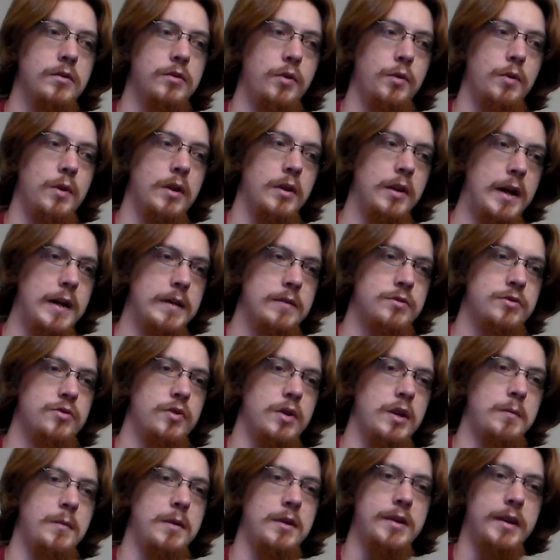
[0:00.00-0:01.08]
doing a live
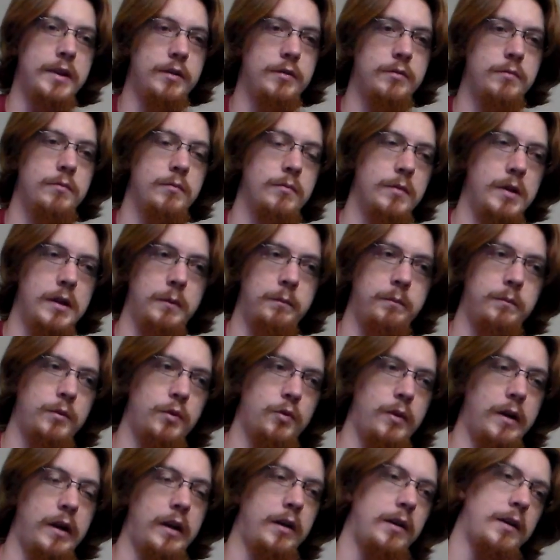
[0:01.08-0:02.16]
stream. I did
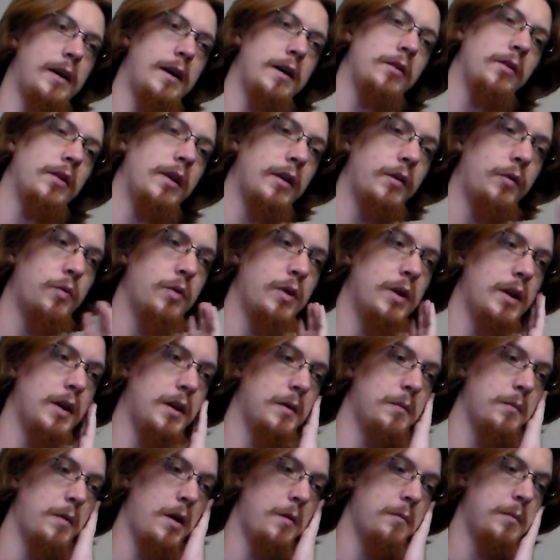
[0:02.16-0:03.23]
creating content, creating
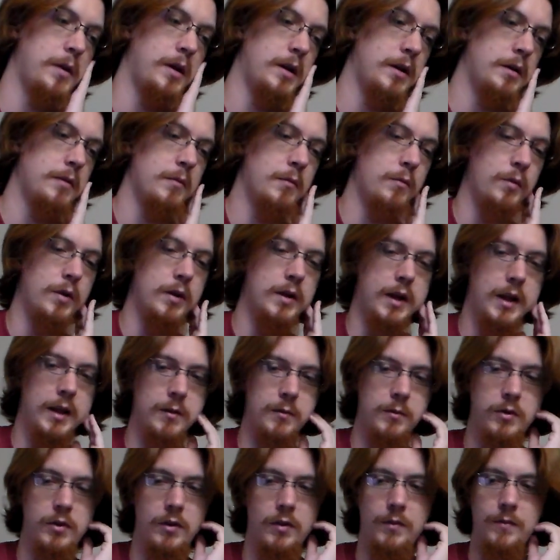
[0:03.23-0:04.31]
a medium and
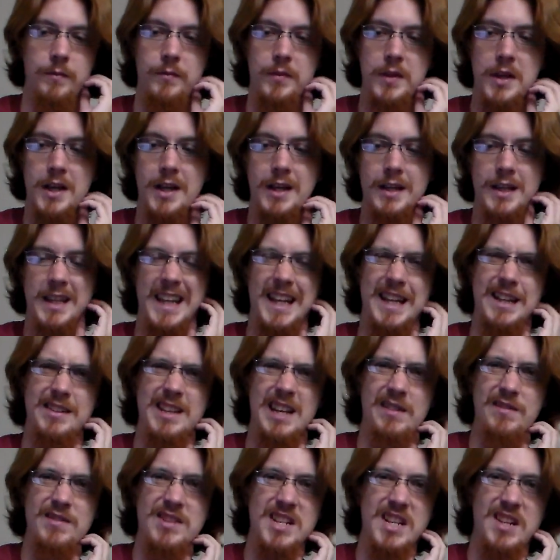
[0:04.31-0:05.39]
whatnot. So that's
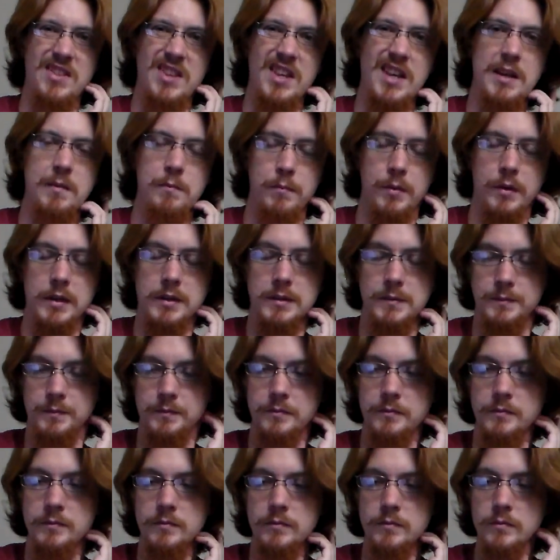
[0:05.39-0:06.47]
kind of a cheat thing, but
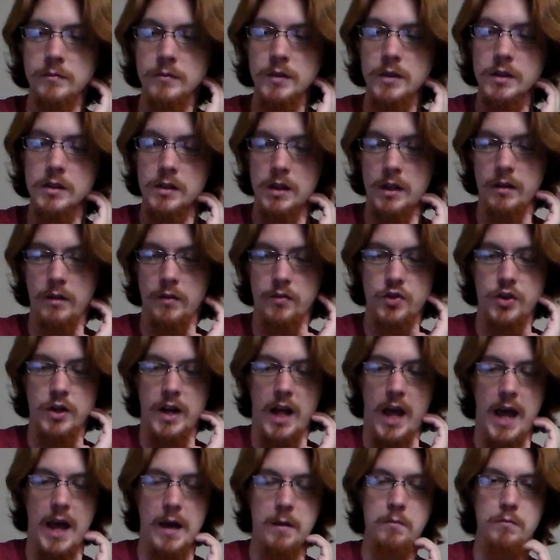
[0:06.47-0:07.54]
I'll try
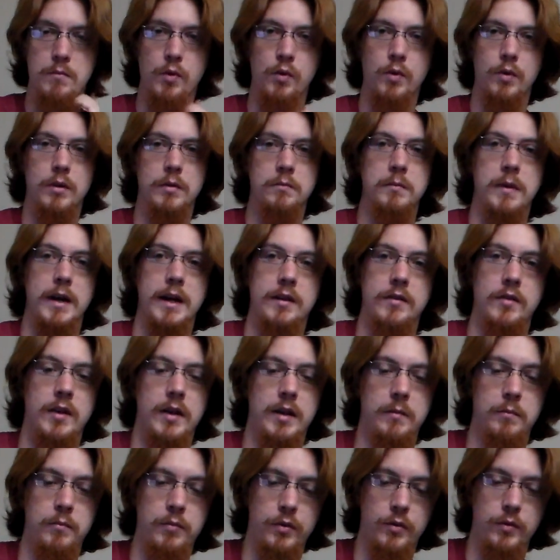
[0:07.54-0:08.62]
to add more as
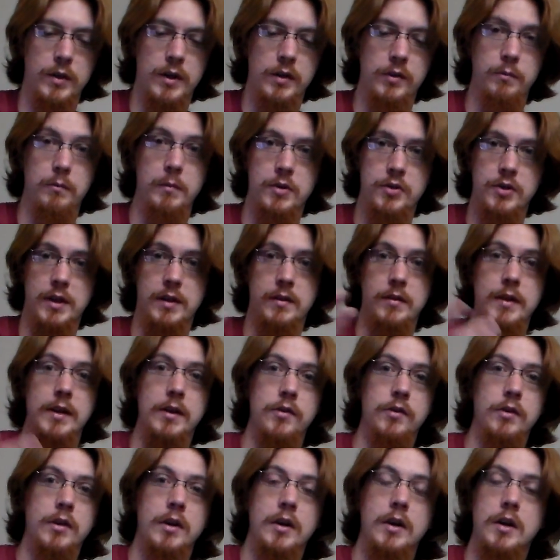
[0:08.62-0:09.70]
I progress, much like
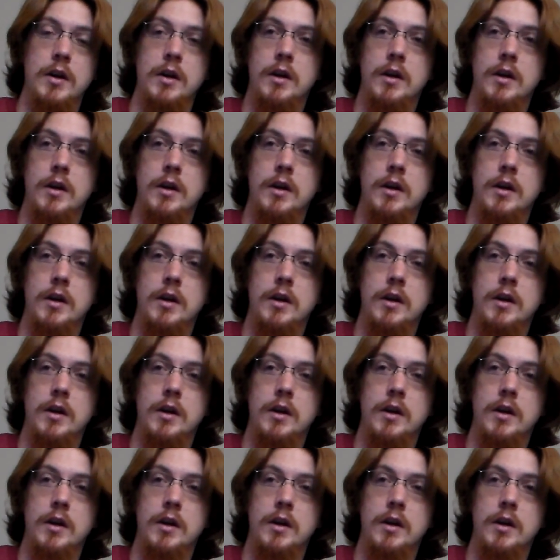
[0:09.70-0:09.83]
this.